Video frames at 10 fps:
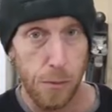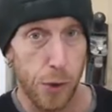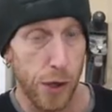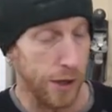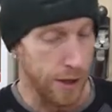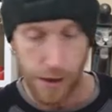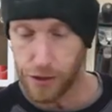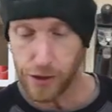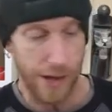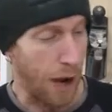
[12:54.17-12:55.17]
put
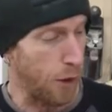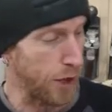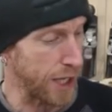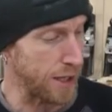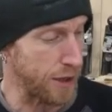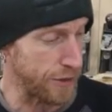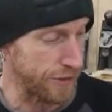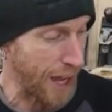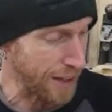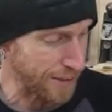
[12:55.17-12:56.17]
the dowel in the
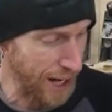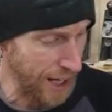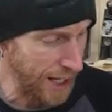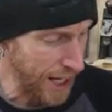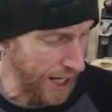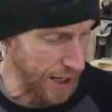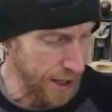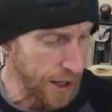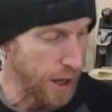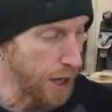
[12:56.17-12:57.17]
size that I need,
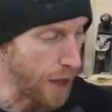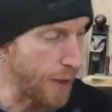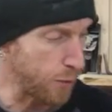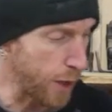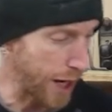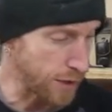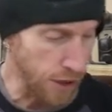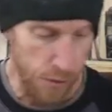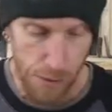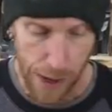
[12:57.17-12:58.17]
and then when I
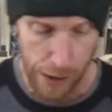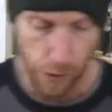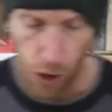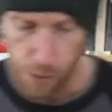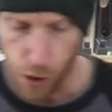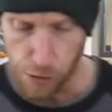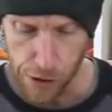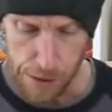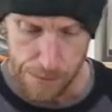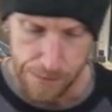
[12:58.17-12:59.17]
double my rope
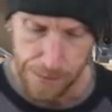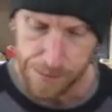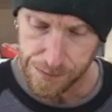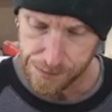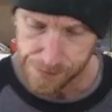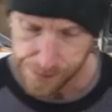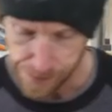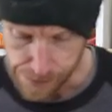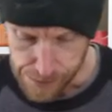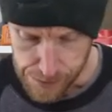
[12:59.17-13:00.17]
over,
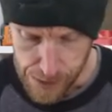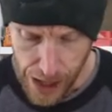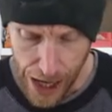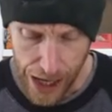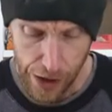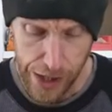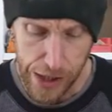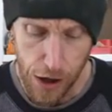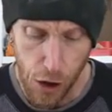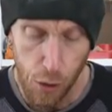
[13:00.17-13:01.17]
I already
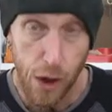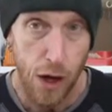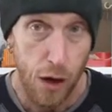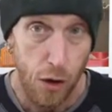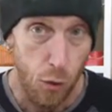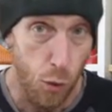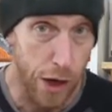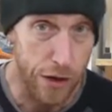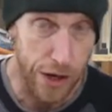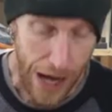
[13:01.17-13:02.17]
know
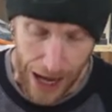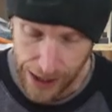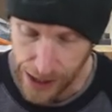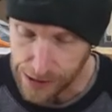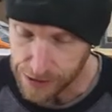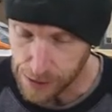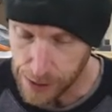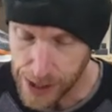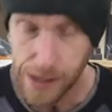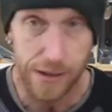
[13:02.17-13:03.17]
where the knot needs to
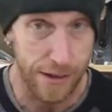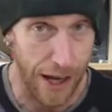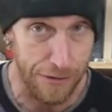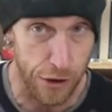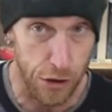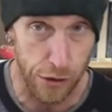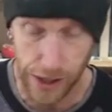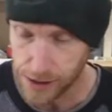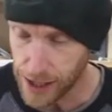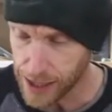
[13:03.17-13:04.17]
be to have the
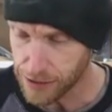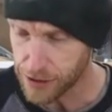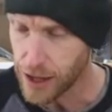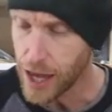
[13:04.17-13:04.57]
correct length,